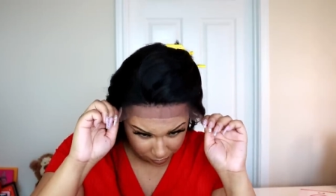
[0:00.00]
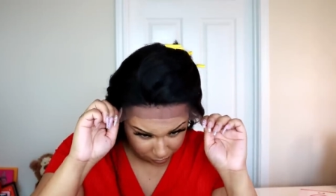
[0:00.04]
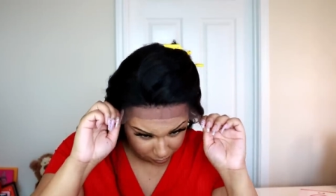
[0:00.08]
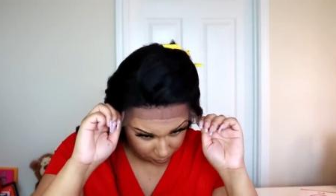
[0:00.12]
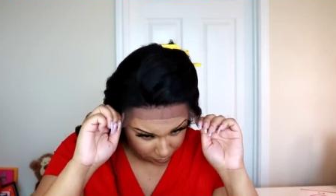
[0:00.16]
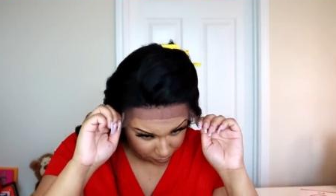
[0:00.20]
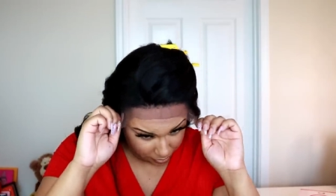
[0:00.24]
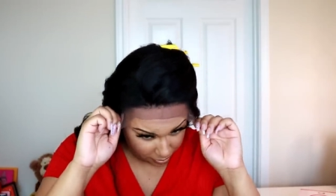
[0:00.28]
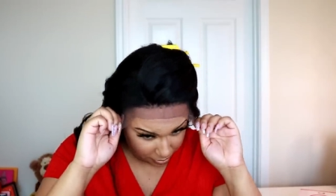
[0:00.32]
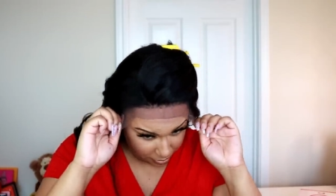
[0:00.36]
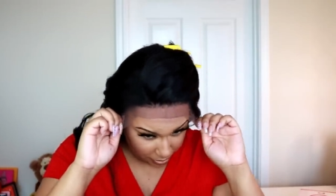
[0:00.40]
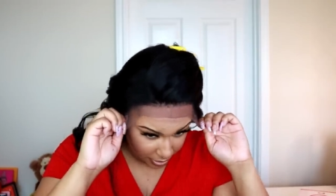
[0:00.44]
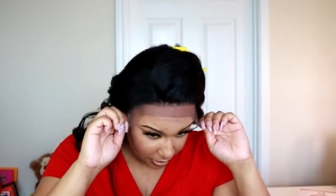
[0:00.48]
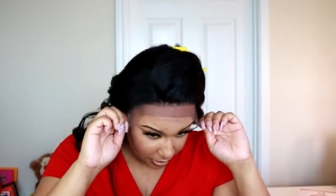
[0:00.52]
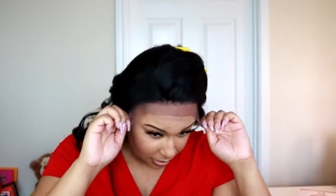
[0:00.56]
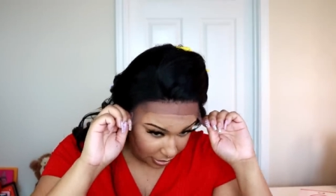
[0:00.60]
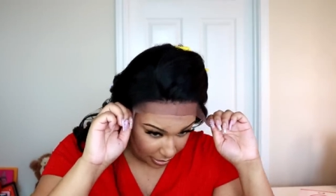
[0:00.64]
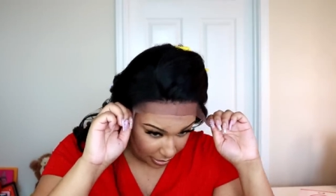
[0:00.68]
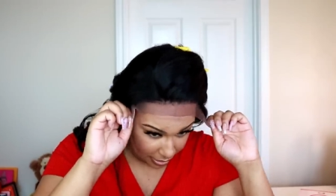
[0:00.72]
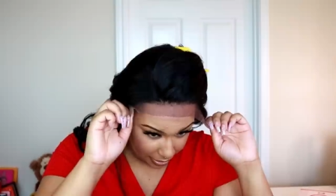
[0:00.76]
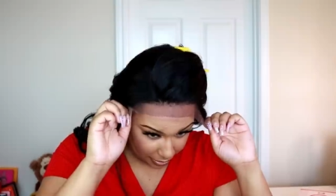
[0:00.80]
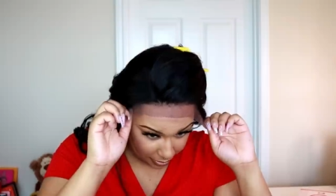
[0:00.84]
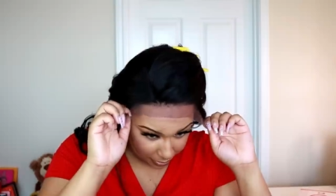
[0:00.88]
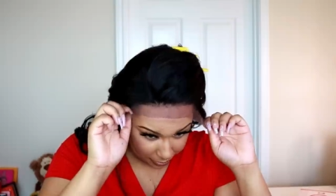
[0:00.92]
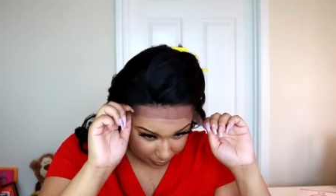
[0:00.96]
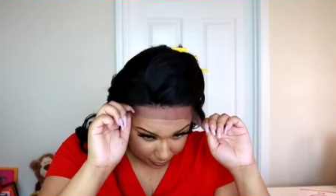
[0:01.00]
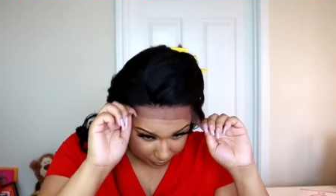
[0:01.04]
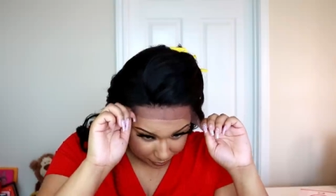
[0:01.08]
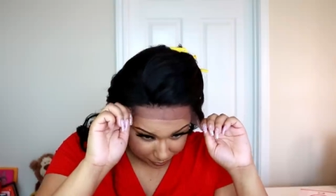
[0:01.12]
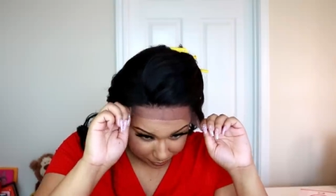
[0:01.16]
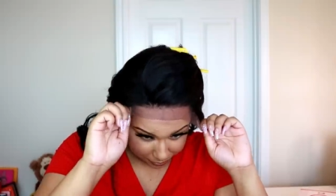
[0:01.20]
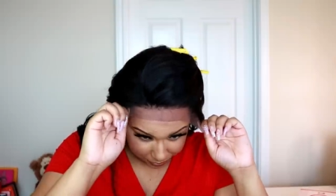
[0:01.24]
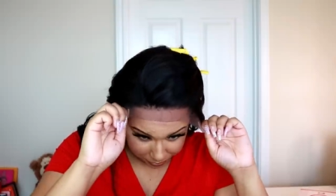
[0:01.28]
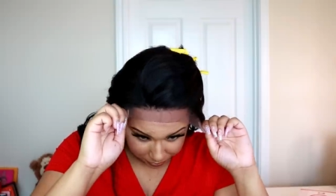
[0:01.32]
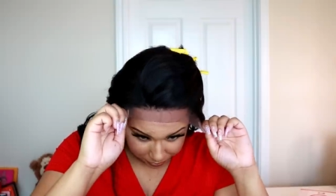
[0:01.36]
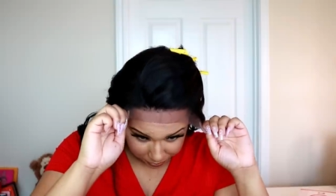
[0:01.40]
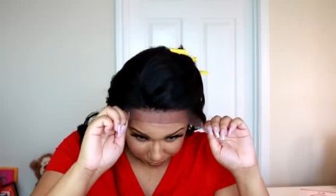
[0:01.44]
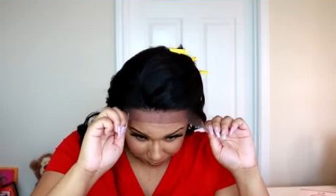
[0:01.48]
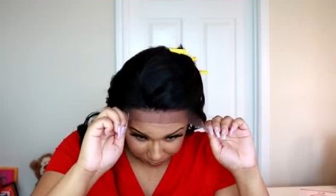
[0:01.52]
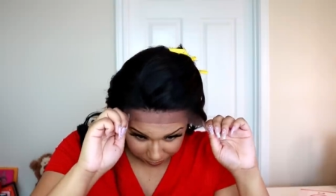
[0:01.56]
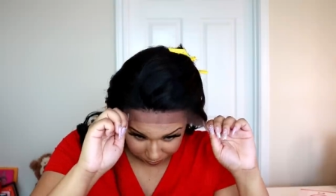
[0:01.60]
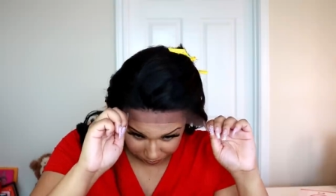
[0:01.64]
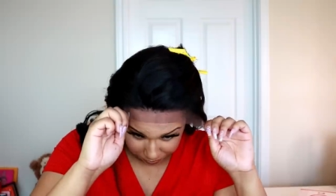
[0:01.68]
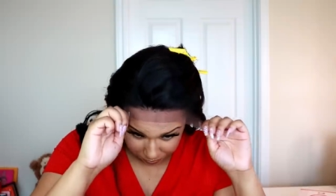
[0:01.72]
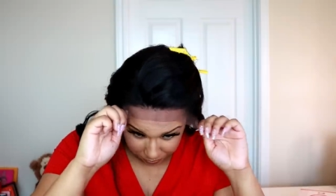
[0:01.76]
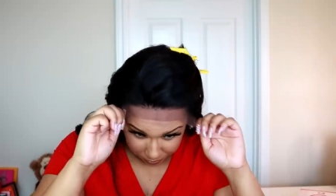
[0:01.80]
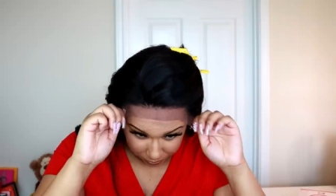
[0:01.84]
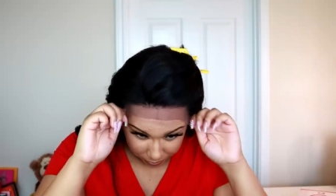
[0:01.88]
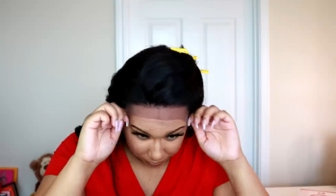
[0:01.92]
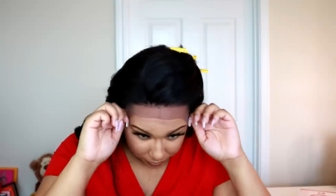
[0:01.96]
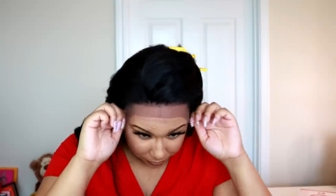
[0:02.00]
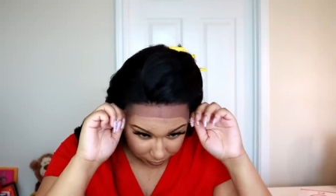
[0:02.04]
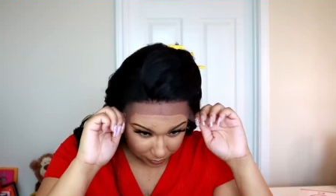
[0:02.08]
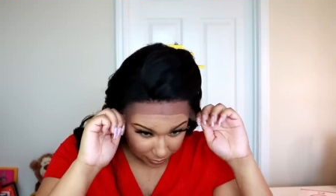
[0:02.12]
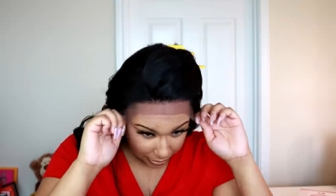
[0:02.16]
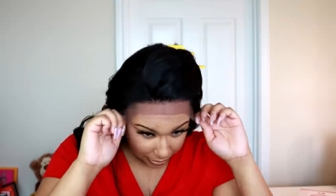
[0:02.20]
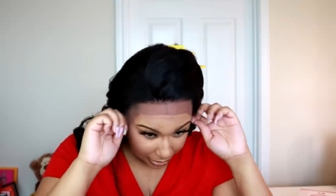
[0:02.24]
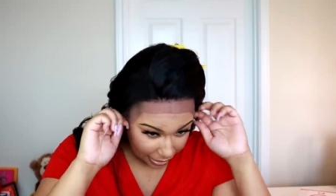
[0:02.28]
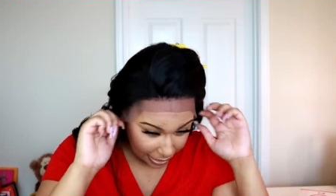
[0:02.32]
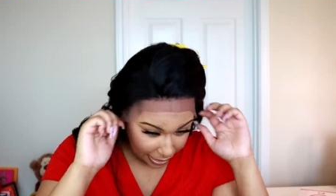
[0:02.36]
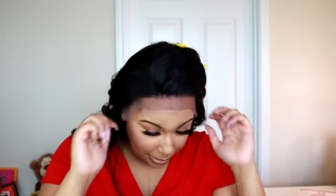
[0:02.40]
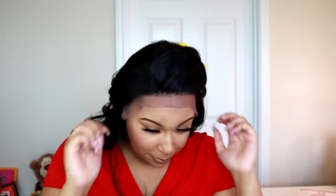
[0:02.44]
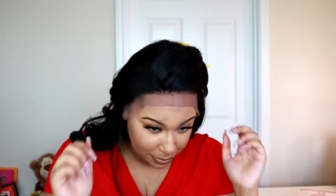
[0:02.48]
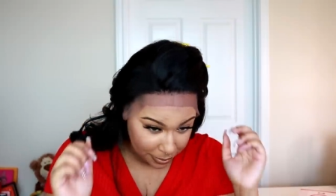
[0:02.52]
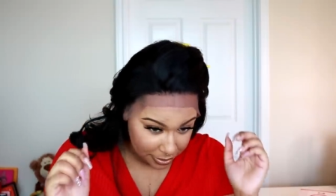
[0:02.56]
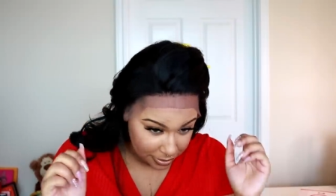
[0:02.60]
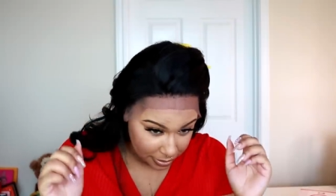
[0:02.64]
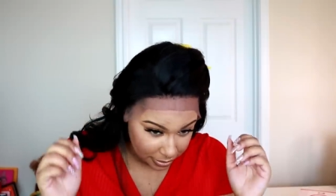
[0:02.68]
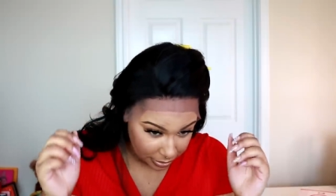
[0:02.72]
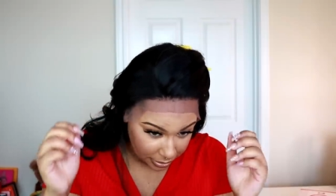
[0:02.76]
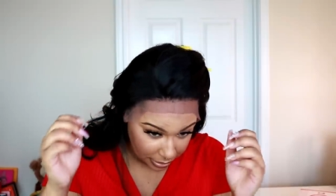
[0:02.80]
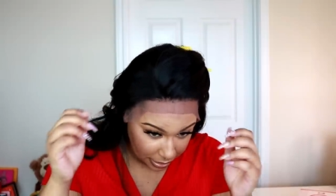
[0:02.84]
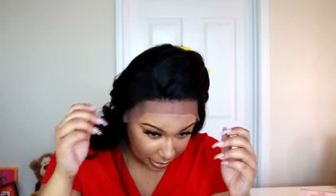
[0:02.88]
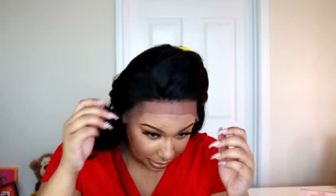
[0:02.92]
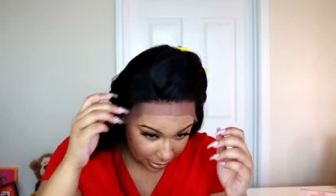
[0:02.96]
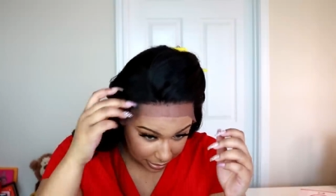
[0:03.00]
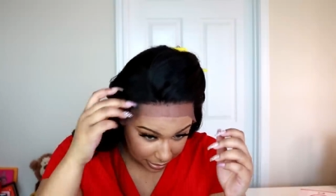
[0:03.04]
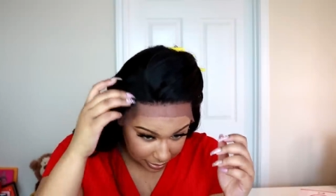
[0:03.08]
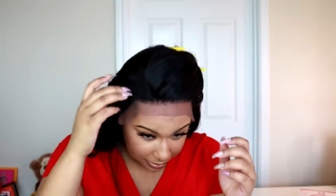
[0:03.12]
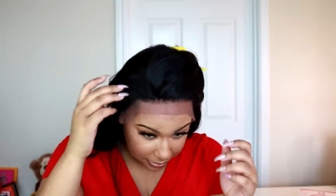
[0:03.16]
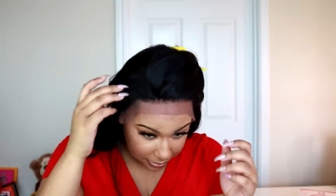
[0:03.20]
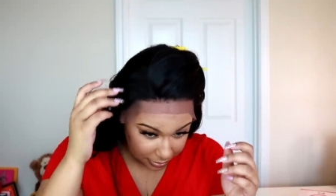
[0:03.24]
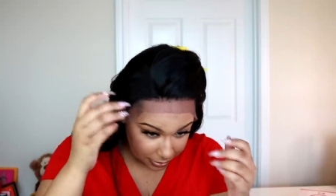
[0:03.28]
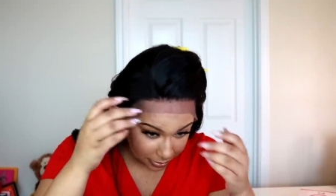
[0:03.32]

be sticking out. That happens a lot.